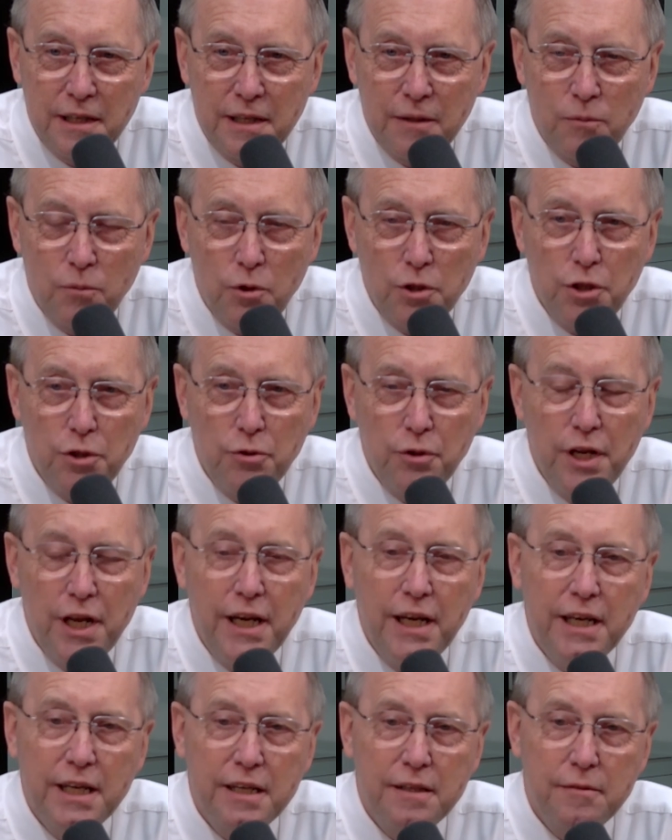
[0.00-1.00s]
when you
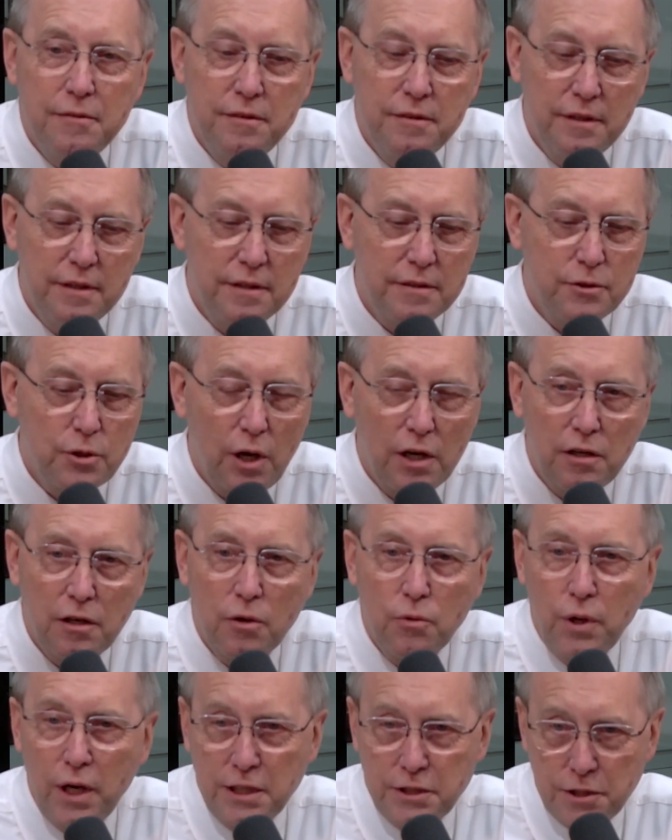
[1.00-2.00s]
did, trying to
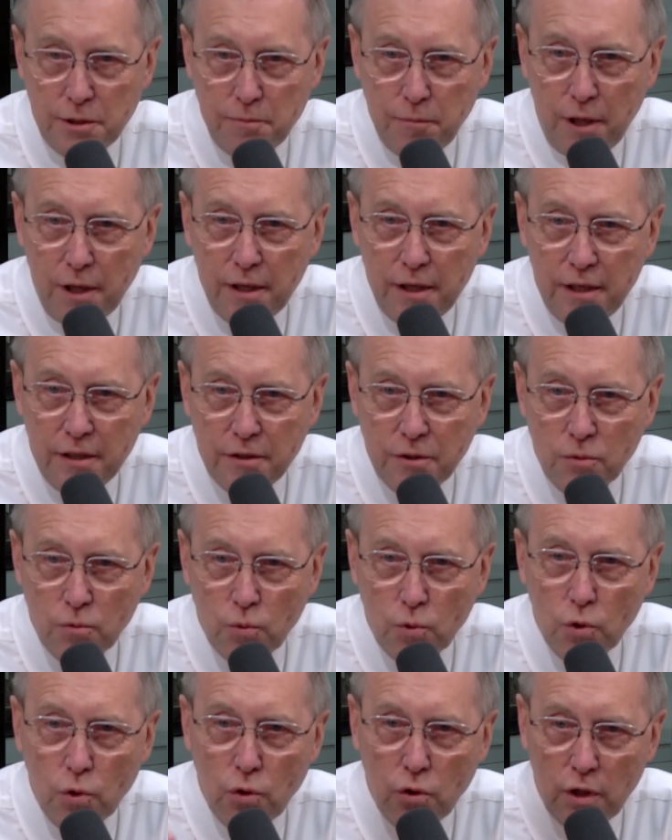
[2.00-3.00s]
locate somebody in the
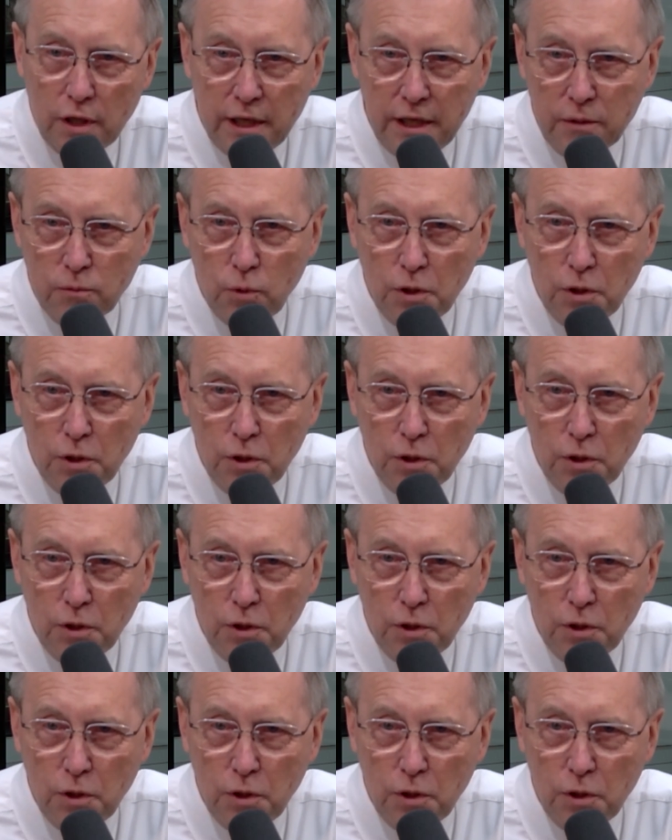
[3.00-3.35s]
rural end,